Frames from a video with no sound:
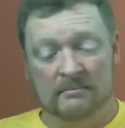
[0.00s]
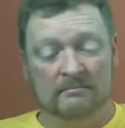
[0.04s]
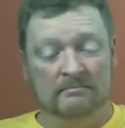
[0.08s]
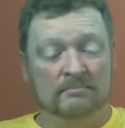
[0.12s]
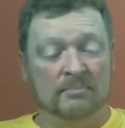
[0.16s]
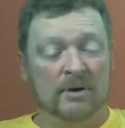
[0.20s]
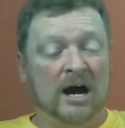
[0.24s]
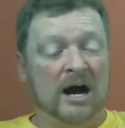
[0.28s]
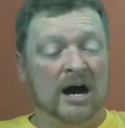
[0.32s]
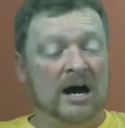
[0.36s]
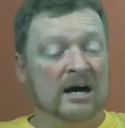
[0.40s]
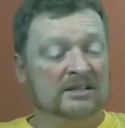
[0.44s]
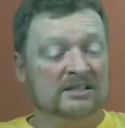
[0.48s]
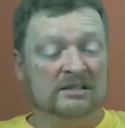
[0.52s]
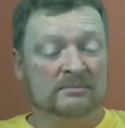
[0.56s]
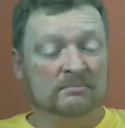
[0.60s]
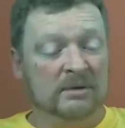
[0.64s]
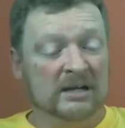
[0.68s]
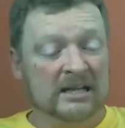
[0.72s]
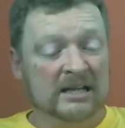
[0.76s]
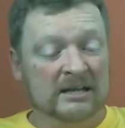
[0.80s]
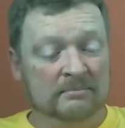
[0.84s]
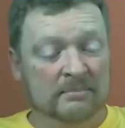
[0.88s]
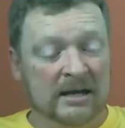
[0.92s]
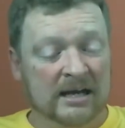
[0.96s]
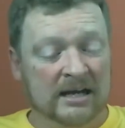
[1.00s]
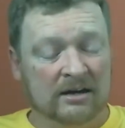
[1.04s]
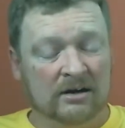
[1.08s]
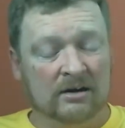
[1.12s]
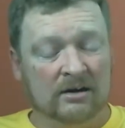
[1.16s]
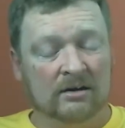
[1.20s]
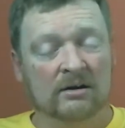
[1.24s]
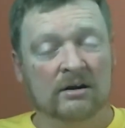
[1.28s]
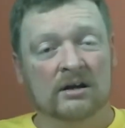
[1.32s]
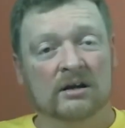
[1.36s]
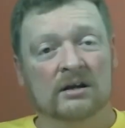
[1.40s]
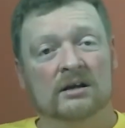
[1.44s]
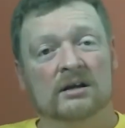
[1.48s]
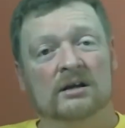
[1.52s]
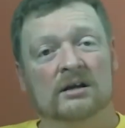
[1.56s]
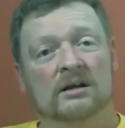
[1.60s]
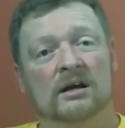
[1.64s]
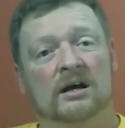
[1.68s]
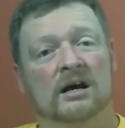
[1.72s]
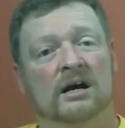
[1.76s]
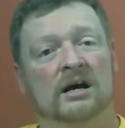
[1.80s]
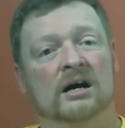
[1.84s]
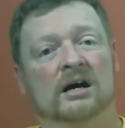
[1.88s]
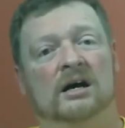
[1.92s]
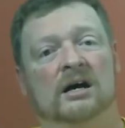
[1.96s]
Possibly better.
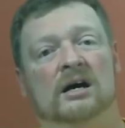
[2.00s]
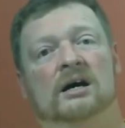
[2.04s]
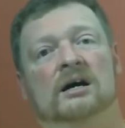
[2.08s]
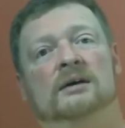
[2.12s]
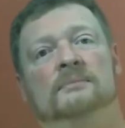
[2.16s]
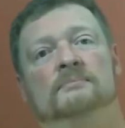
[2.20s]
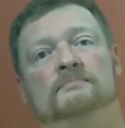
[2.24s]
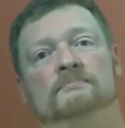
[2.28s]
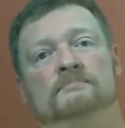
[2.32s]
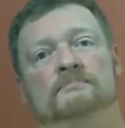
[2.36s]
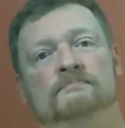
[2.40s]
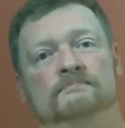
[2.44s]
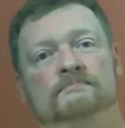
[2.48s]
I